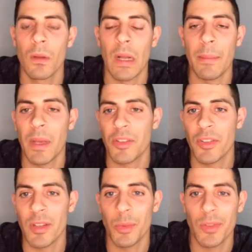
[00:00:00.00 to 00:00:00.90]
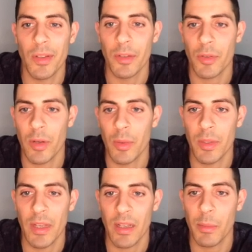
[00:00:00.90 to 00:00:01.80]
I imagine he was going to try to
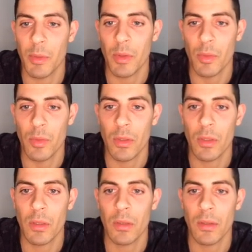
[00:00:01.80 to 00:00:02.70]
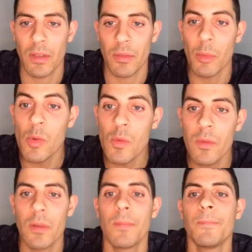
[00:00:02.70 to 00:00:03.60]
attack me with the rook next
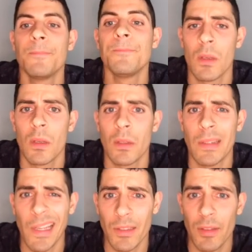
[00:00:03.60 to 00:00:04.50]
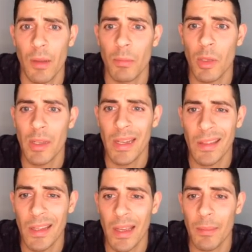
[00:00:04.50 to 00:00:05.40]
move. Next, I'm looking
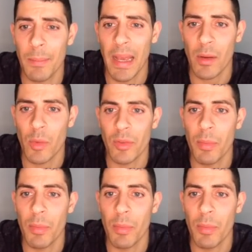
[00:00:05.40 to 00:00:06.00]
at that backwards